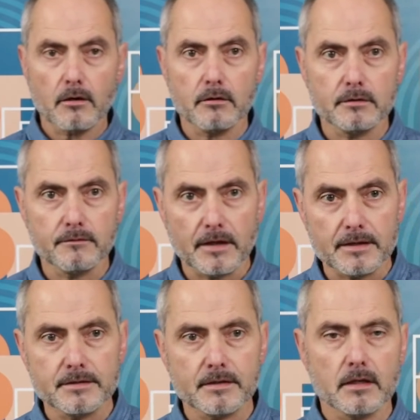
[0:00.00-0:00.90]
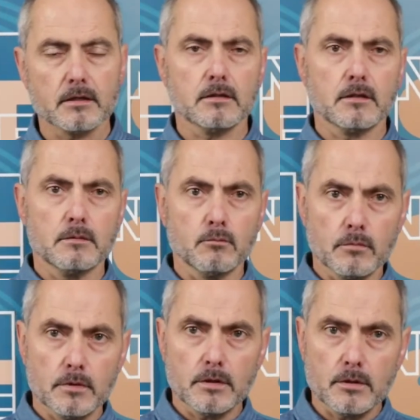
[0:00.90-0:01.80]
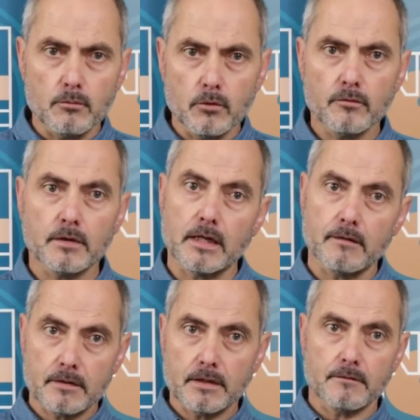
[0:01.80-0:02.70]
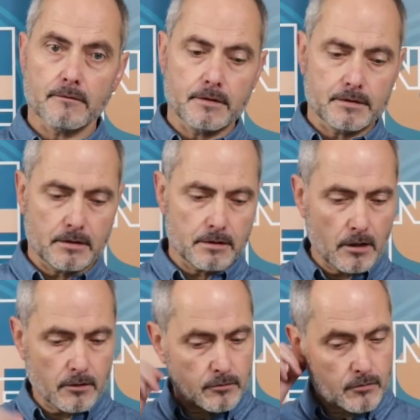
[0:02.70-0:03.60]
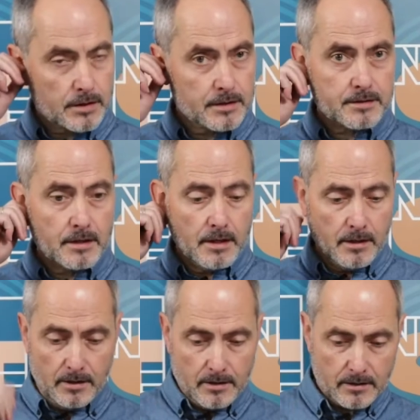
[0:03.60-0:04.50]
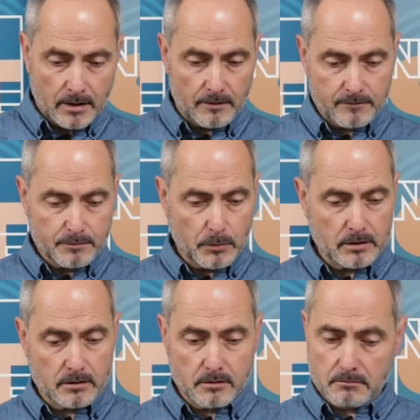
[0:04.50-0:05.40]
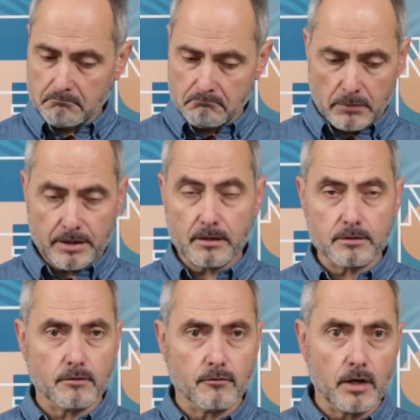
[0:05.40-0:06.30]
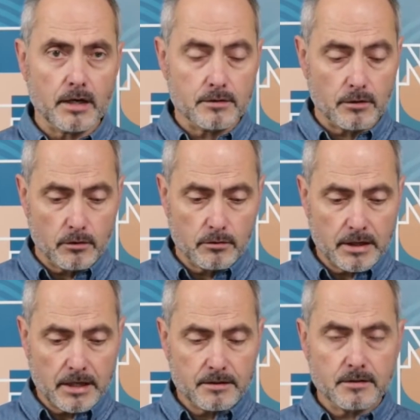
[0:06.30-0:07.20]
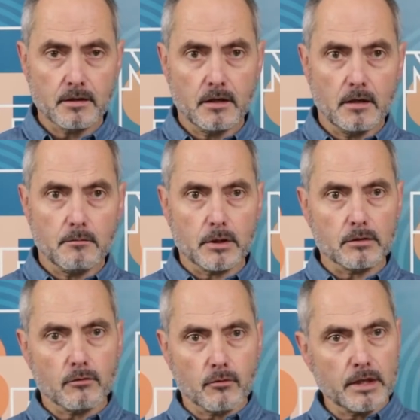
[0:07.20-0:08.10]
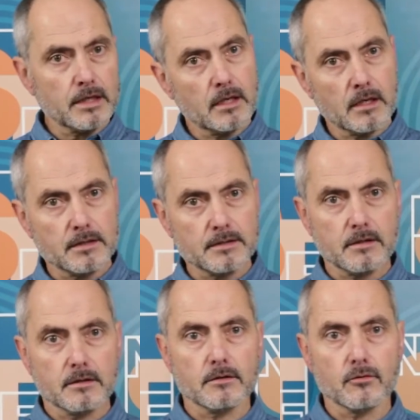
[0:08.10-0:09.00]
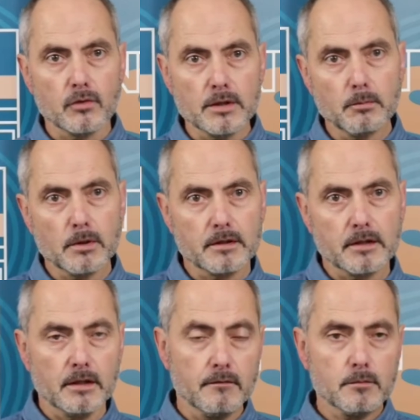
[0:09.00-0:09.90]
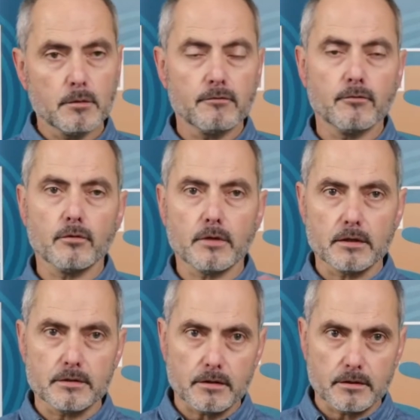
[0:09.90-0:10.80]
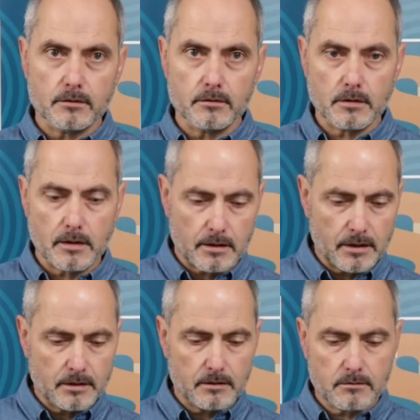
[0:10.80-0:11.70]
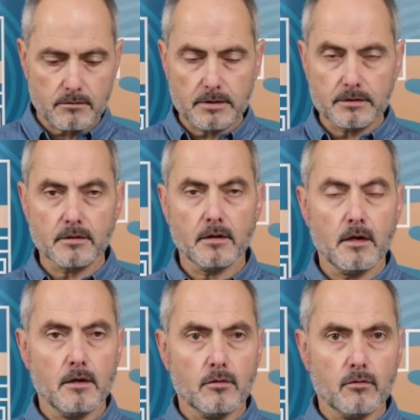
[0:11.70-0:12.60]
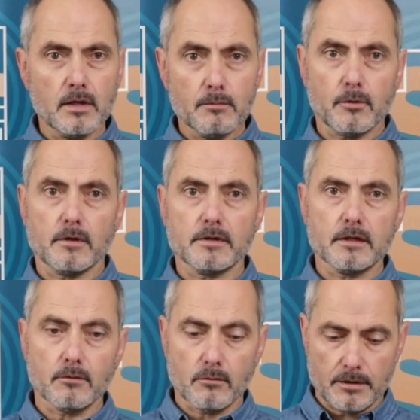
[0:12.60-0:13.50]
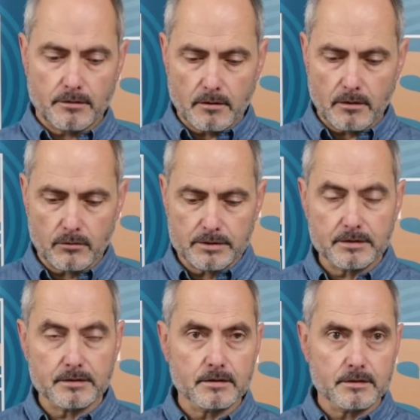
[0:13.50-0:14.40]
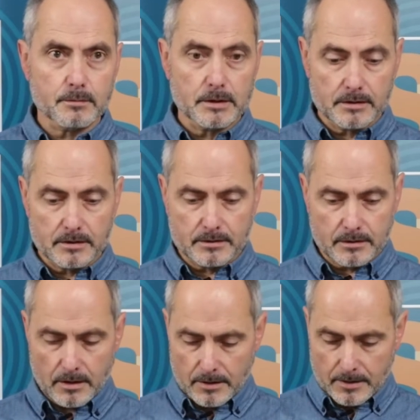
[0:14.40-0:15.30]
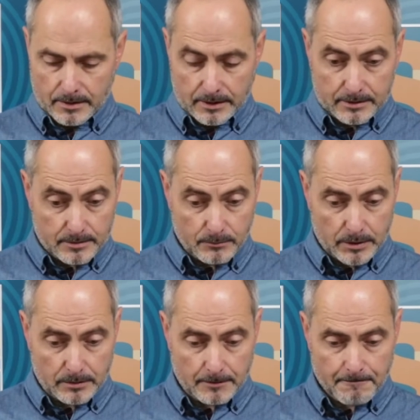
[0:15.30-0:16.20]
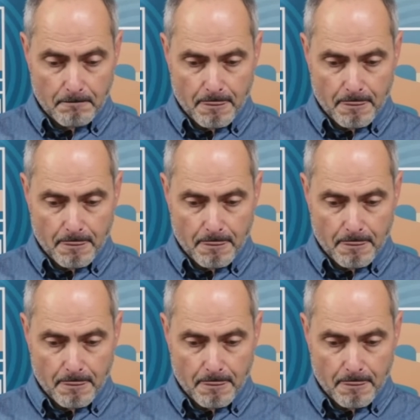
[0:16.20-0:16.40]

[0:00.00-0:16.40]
our advice and removing heavily infested oak trees. They have spent millions of rands on that, but already has started replanting, even before they started cutting trees, replanting with resistant species against the beetle.